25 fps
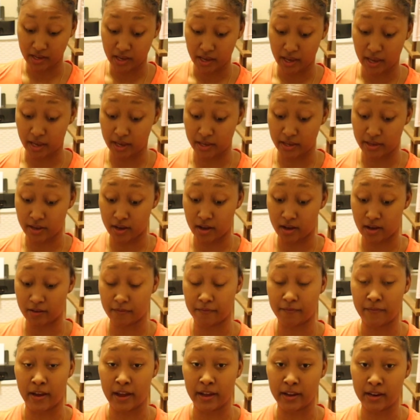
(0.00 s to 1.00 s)
And y'all,
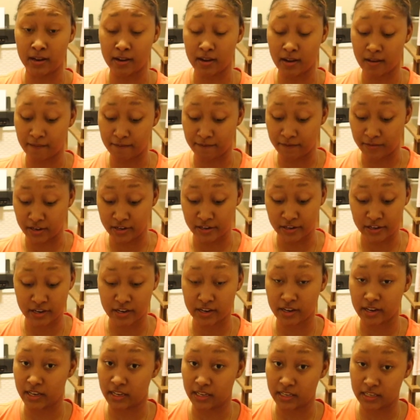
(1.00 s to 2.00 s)
finding a vendor
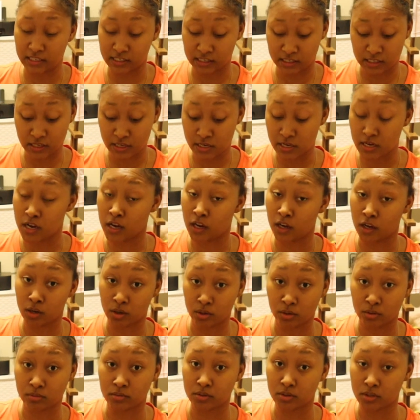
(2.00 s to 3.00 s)
is
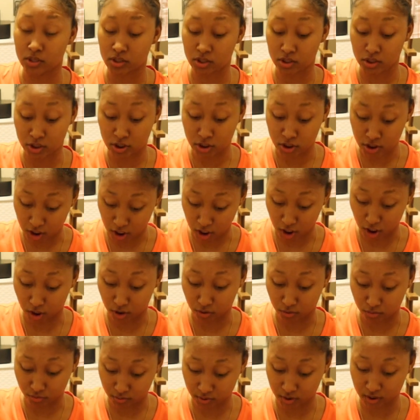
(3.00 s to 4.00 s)
no
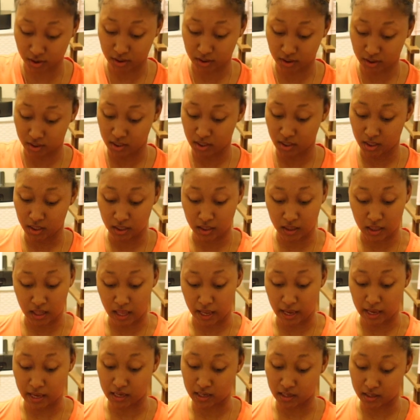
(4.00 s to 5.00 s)
joke.
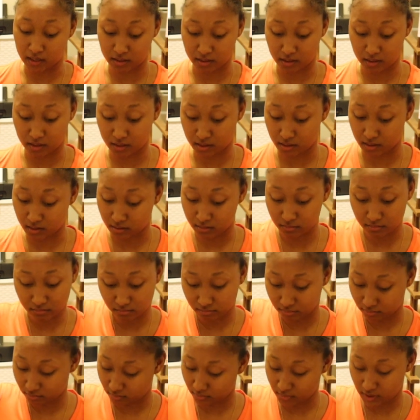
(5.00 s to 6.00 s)
Like,
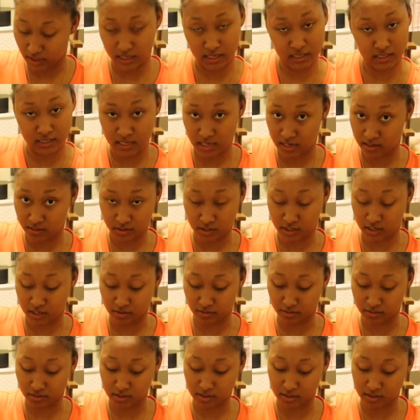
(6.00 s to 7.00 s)
it's no
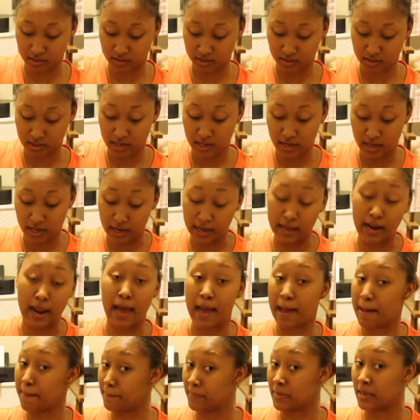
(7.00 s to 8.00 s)
joke. And
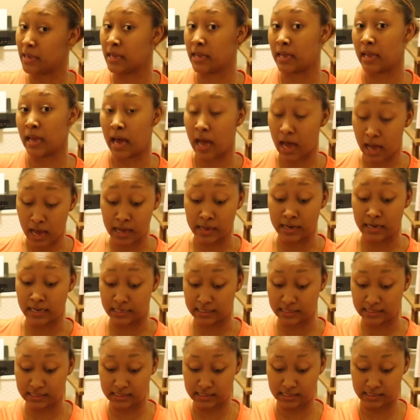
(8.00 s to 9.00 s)
I'm being
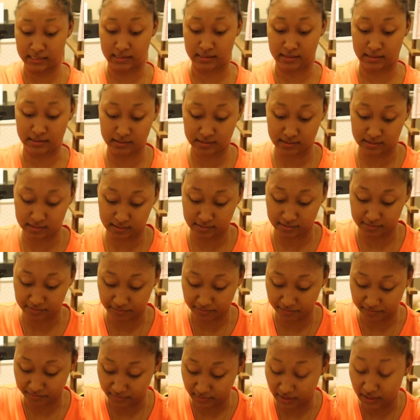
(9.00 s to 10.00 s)
honest.
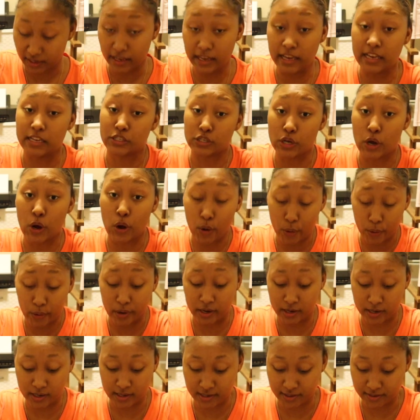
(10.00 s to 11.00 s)
It's hard.
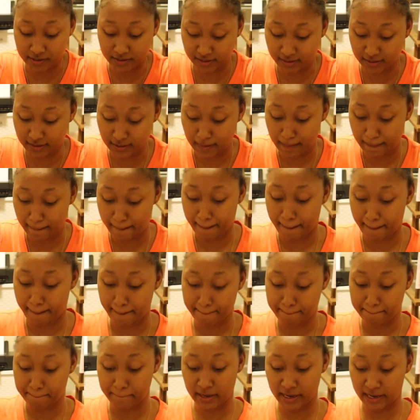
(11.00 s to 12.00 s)

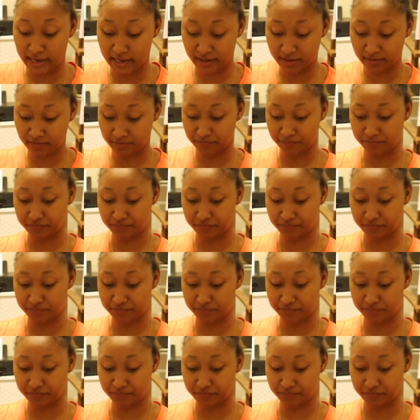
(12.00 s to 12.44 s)
But,